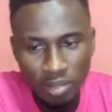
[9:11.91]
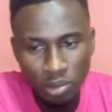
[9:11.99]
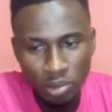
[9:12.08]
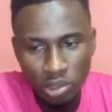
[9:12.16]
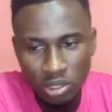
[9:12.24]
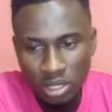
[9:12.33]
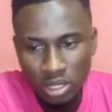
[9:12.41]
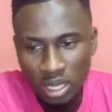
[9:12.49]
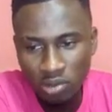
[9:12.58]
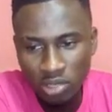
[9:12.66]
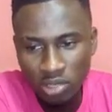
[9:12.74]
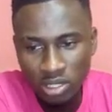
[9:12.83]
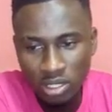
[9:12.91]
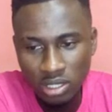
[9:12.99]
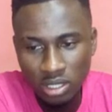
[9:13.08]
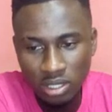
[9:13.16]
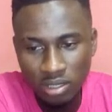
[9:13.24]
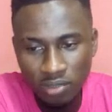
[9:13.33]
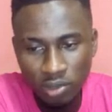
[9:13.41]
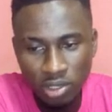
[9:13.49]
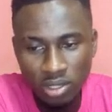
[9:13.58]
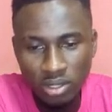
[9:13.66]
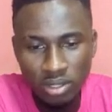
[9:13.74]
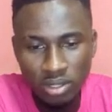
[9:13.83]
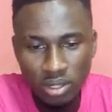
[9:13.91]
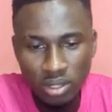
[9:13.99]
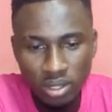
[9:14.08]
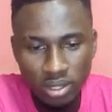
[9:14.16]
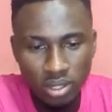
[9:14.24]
but I don't really see the need for these.